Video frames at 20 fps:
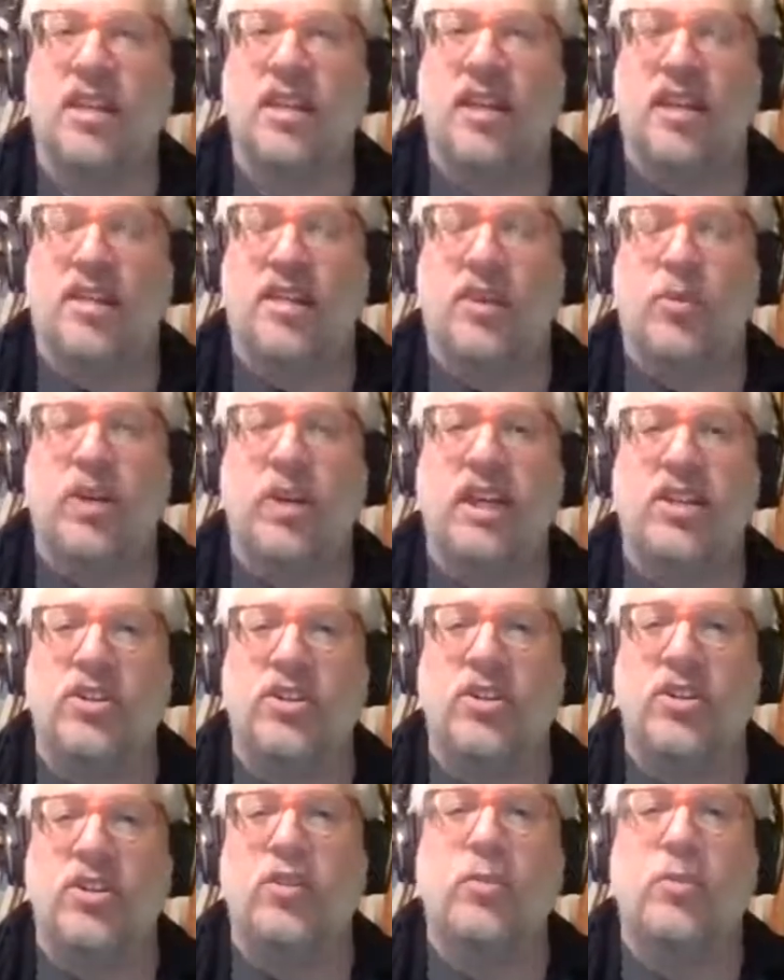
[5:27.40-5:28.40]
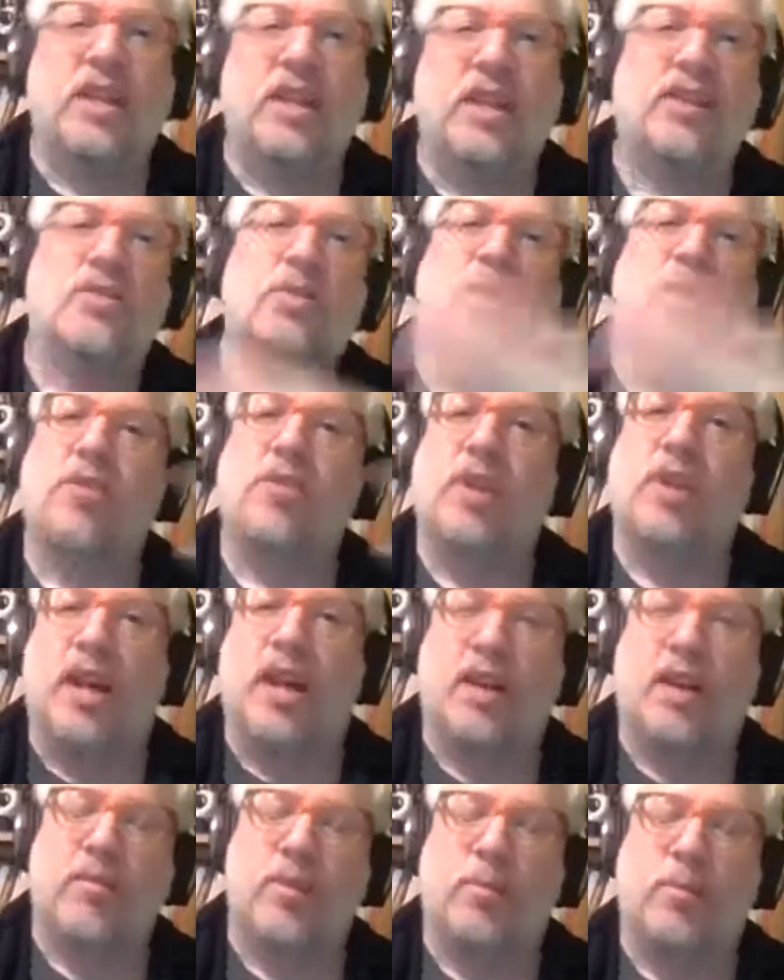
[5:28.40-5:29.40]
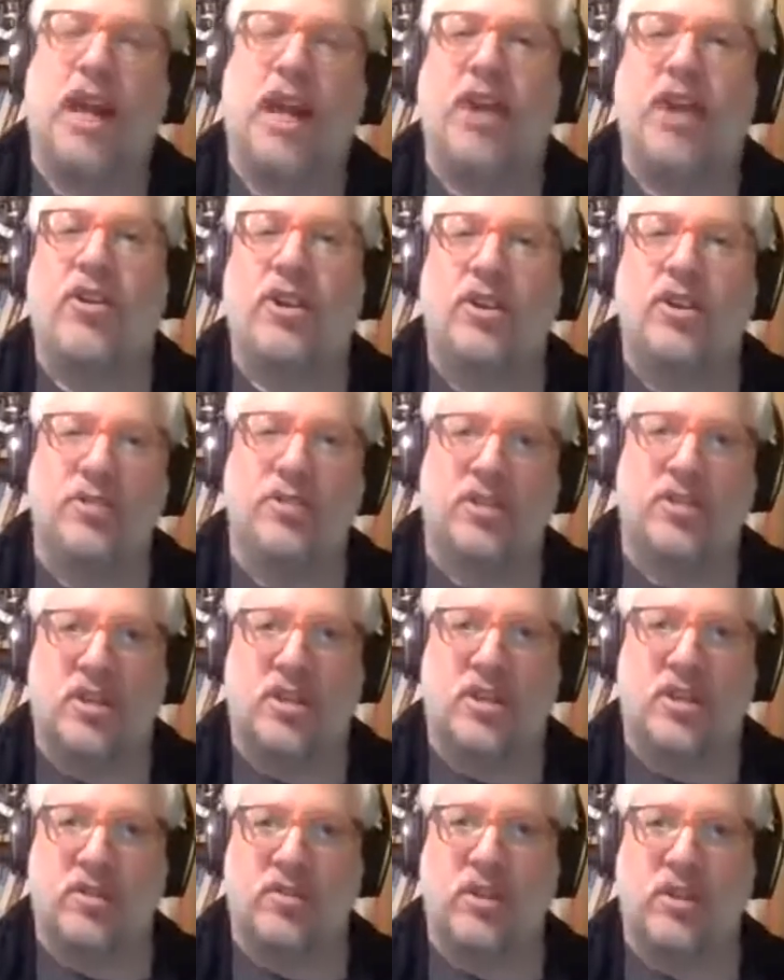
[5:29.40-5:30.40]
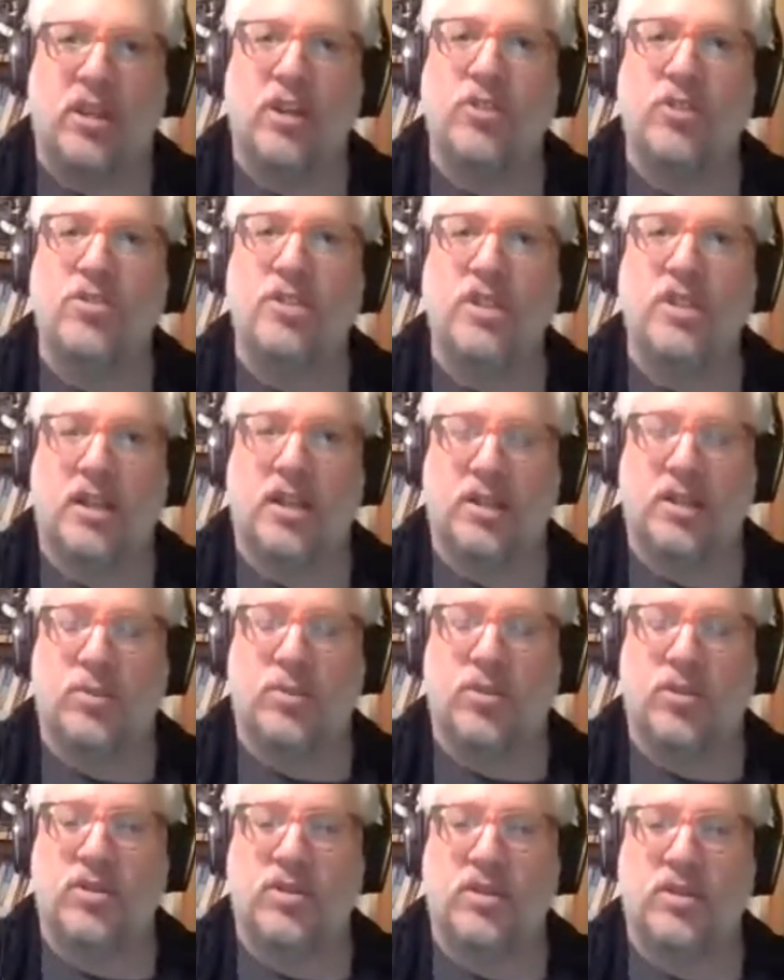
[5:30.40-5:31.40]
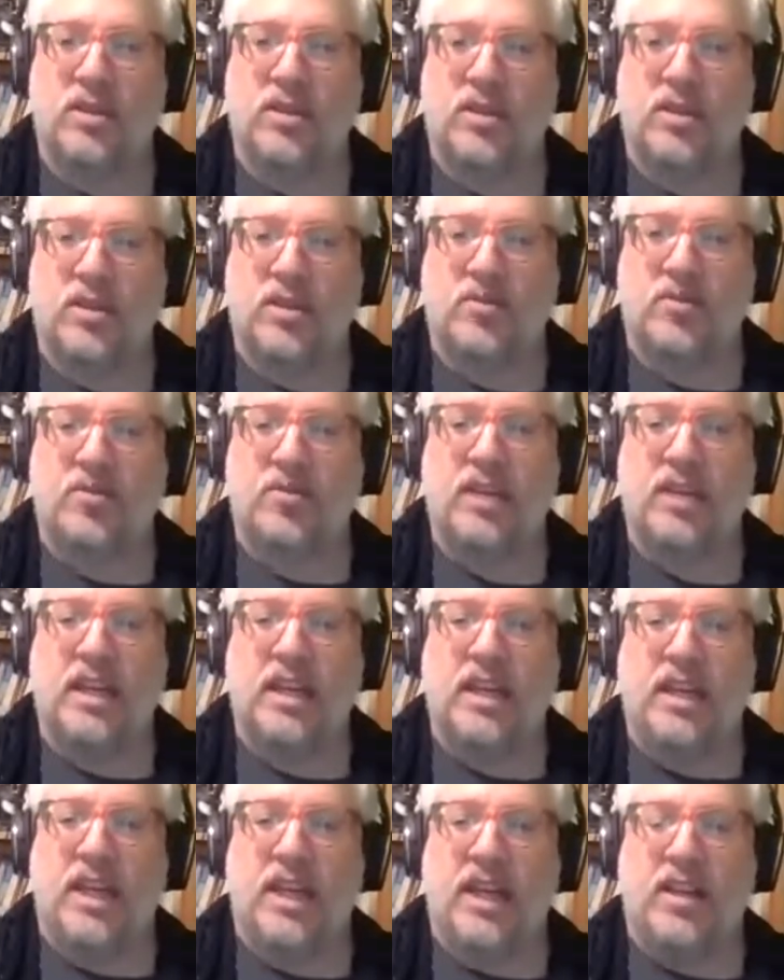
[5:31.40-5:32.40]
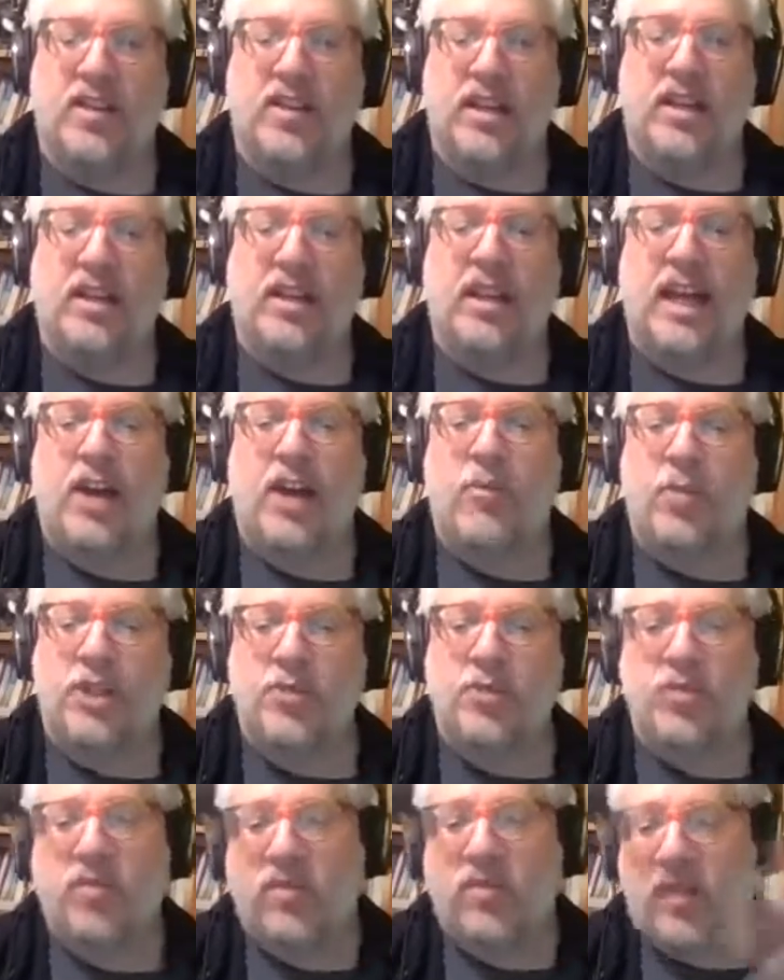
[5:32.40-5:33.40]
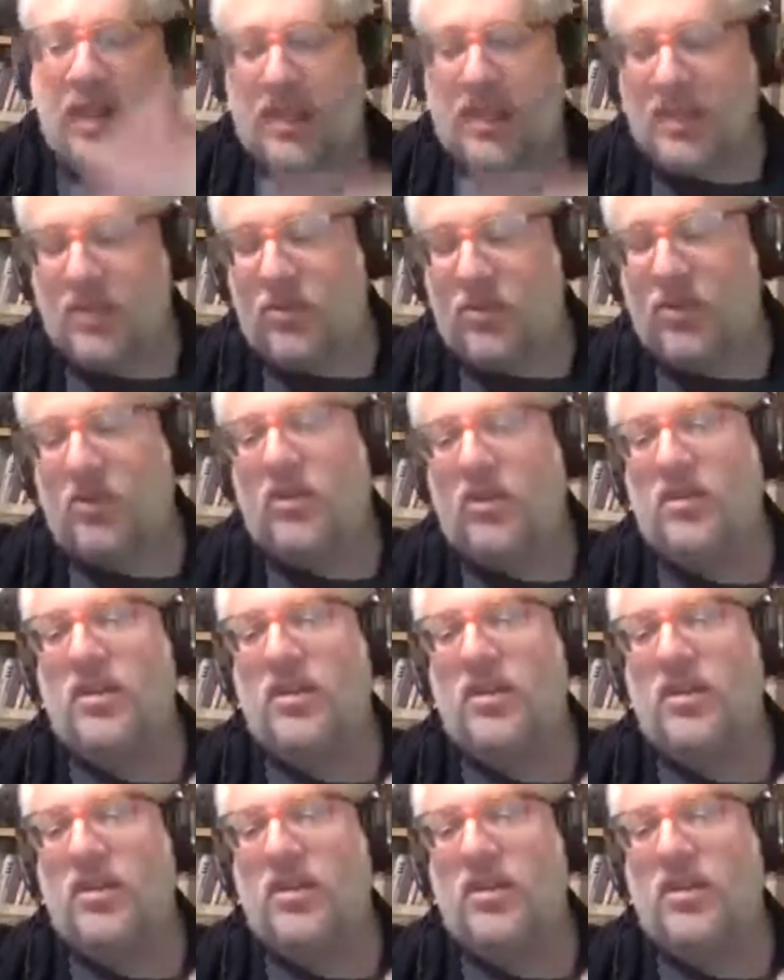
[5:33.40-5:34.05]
that we can do because we don't have the barriers of closed textbooks. And they allow much more flexible